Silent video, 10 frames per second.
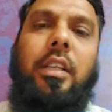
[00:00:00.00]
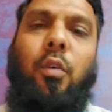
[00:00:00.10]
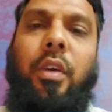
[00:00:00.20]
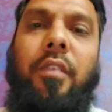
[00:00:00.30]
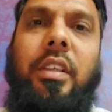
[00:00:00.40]

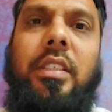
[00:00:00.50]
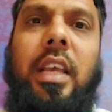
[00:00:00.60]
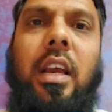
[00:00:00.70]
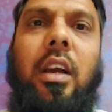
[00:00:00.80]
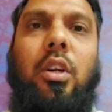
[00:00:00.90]
So when we
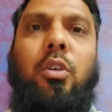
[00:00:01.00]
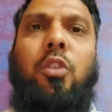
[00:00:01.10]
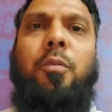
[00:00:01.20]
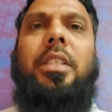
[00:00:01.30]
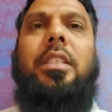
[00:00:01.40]
say
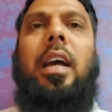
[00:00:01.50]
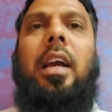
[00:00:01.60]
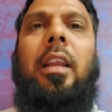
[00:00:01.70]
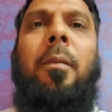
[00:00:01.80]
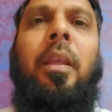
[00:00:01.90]
cruise
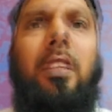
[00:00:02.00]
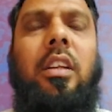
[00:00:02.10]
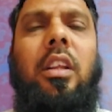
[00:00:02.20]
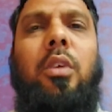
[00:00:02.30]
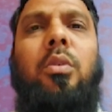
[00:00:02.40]
missile,
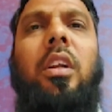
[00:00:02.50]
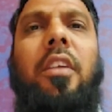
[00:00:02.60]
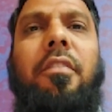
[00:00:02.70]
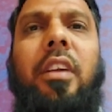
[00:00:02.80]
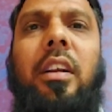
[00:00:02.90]
generally use a
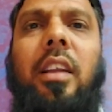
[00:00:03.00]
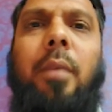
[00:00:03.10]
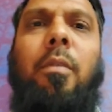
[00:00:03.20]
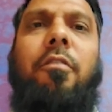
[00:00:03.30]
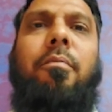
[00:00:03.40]
different
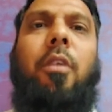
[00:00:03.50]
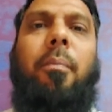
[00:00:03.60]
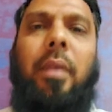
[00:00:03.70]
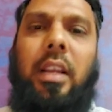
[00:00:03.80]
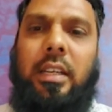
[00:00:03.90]
type of
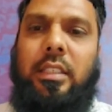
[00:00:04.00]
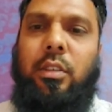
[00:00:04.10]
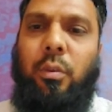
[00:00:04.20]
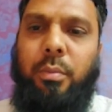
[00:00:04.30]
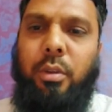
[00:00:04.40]
propellants,
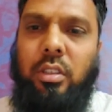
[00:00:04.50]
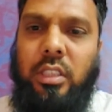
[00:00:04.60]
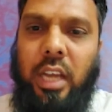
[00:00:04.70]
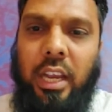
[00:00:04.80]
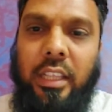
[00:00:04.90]

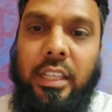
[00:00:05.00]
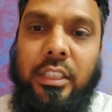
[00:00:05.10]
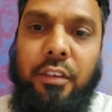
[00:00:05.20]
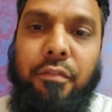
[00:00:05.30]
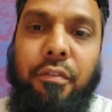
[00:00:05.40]
because high
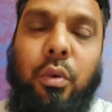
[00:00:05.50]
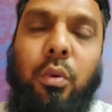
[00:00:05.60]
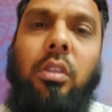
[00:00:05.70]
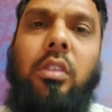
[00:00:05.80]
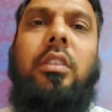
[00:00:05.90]
energy
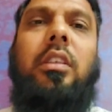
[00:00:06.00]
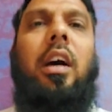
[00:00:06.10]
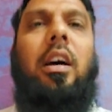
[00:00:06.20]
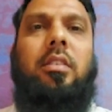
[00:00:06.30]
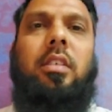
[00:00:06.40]
fuels,
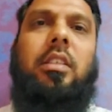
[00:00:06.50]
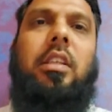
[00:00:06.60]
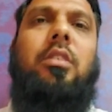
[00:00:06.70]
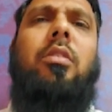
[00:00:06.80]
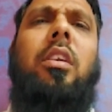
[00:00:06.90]
as
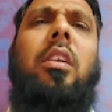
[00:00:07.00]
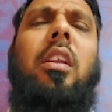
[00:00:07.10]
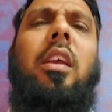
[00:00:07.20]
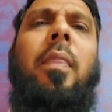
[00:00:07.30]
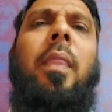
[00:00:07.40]
discussed,
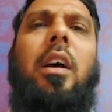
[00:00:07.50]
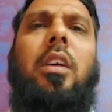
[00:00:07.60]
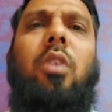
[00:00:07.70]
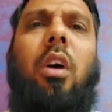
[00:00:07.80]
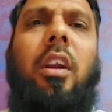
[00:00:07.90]
generally
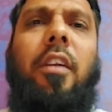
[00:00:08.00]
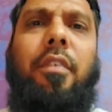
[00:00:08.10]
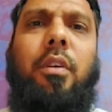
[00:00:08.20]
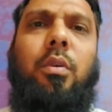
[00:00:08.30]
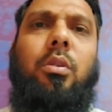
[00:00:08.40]
solid
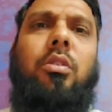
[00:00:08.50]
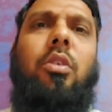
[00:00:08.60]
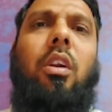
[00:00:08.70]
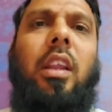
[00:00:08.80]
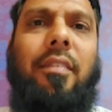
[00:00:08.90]
fuels
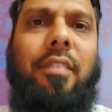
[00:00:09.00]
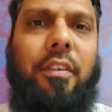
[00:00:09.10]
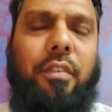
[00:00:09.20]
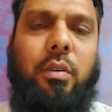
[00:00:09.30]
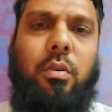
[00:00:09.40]
or liquid
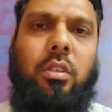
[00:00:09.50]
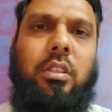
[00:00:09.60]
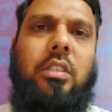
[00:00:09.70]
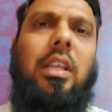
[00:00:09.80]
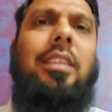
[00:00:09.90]

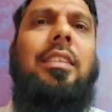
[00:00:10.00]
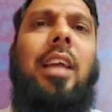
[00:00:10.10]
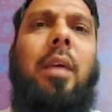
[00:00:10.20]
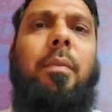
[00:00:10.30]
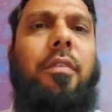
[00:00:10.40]
fuels, such
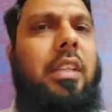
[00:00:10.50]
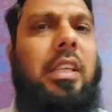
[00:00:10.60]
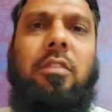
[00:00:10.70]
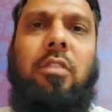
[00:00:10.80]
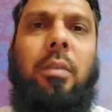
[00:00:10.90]
type of
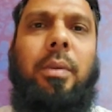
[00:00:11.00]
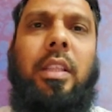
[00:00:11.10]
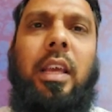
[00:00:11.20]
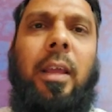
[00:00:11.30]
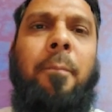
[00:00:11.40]
things will be
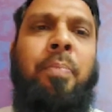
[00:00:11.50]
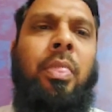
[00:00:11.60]
there.